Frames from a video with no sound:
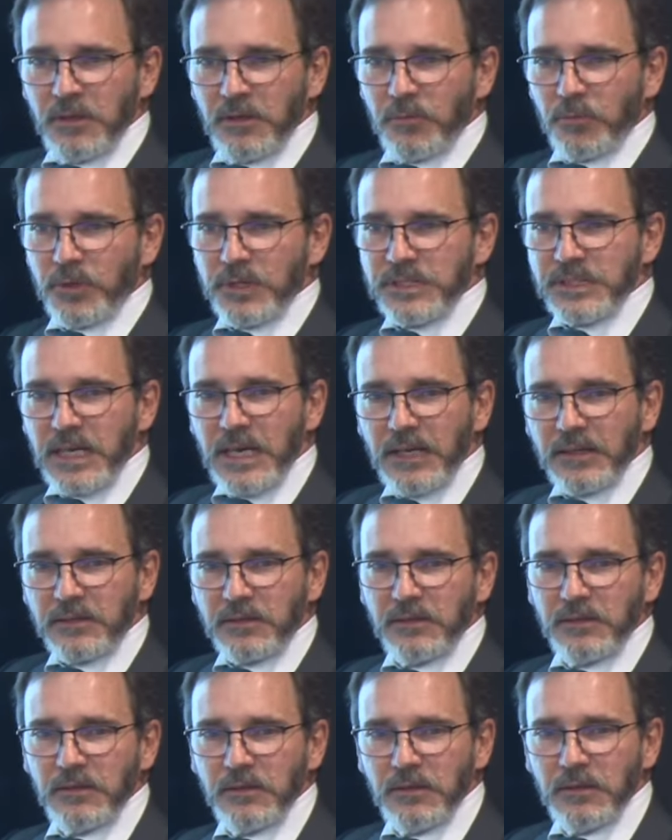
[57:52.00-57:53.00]
What is
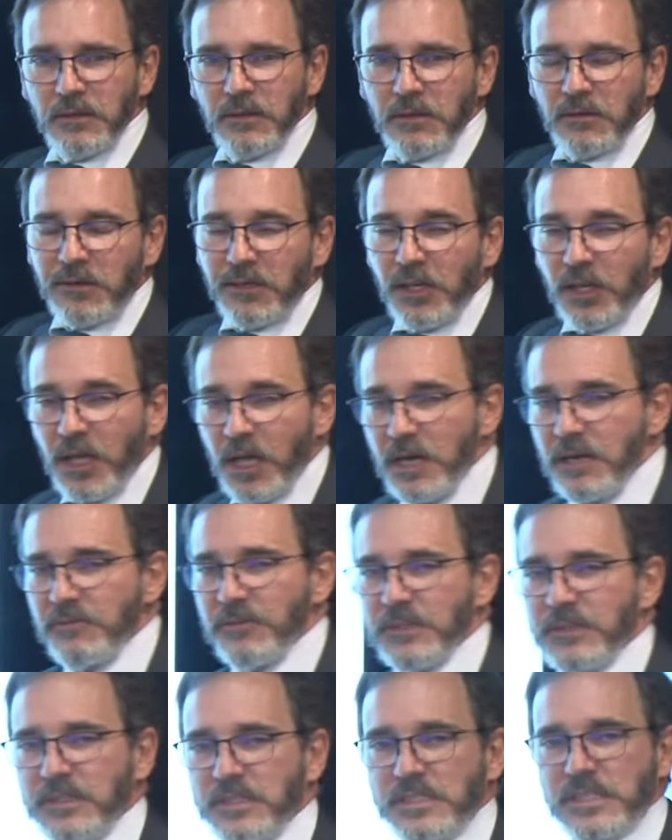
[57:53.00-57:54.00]
that? A lot of
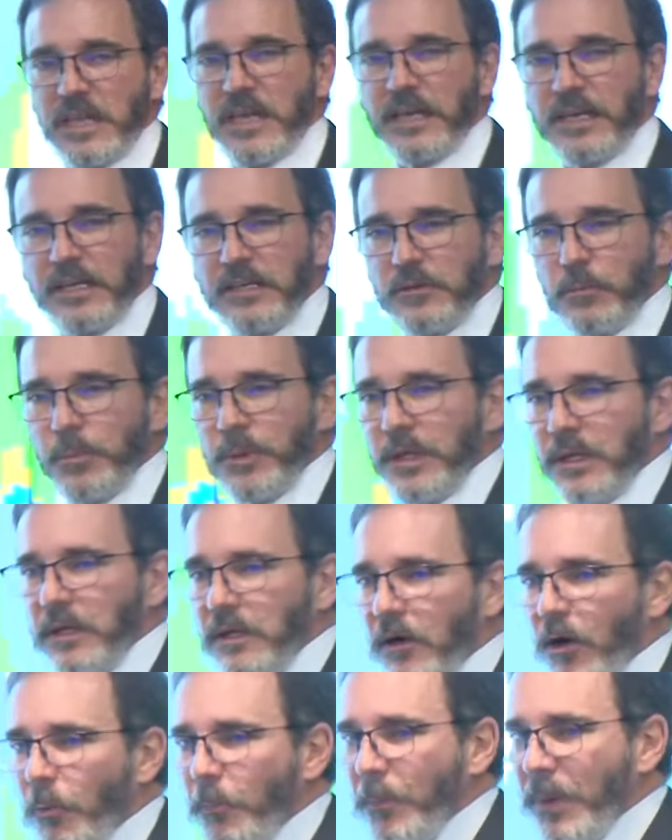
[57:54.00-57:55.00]
it is likely to be
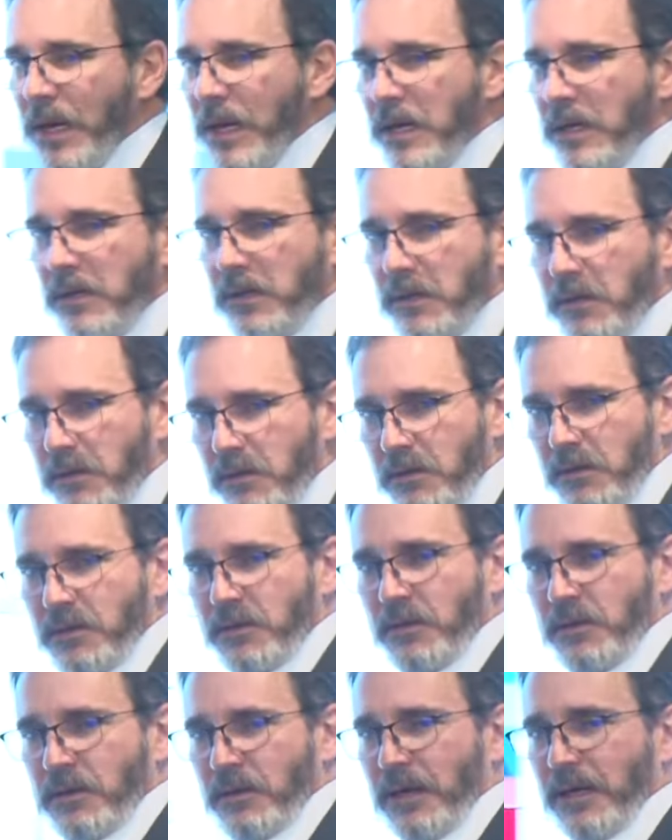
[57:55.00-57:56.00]
opaque
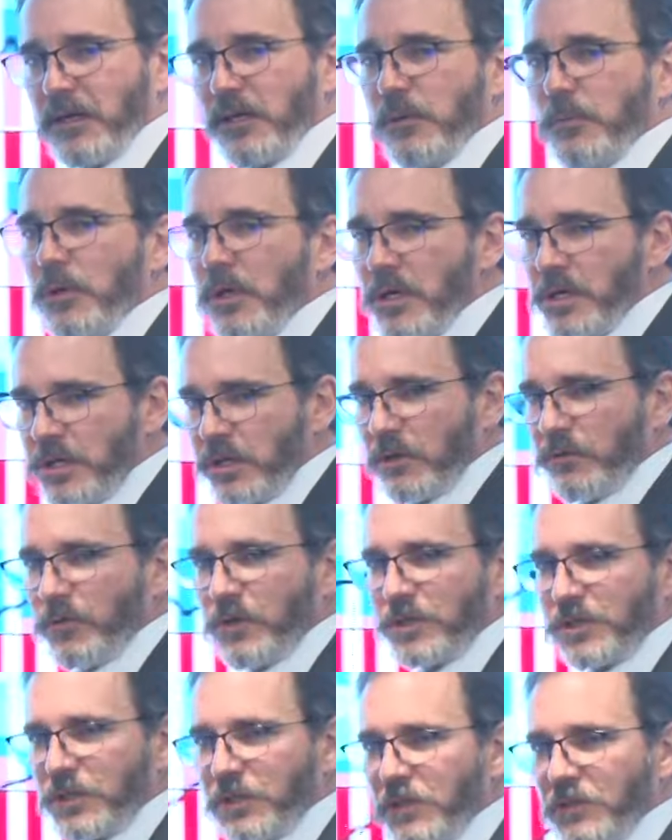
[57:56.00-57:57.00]
accumulation of
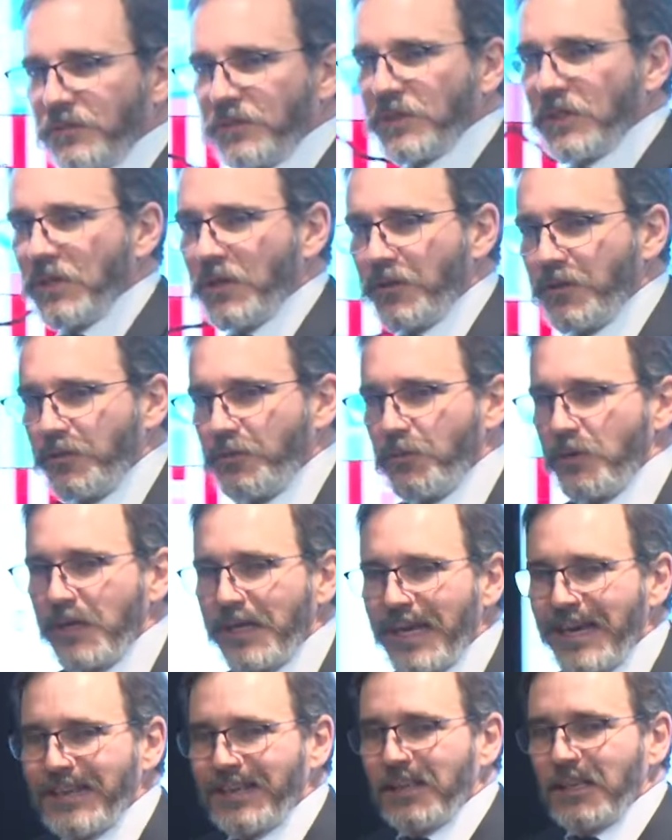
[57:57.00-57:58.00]
reserves through,
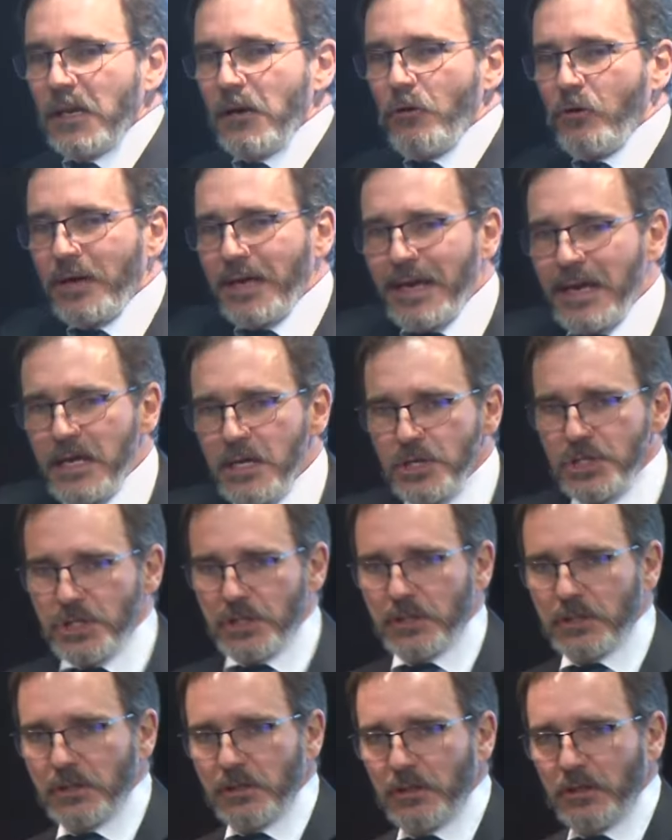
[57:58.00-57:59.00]
again, an
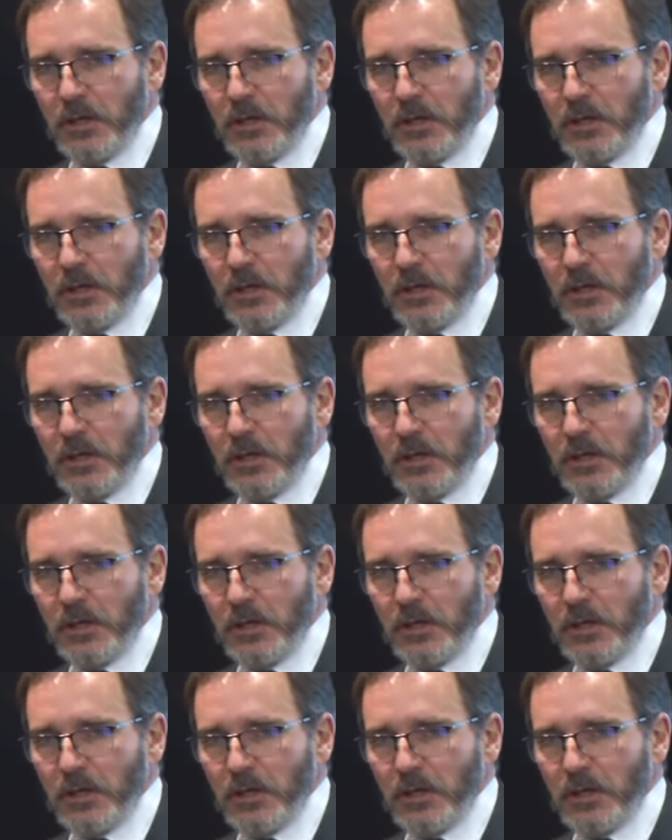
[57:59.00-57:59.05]
elongation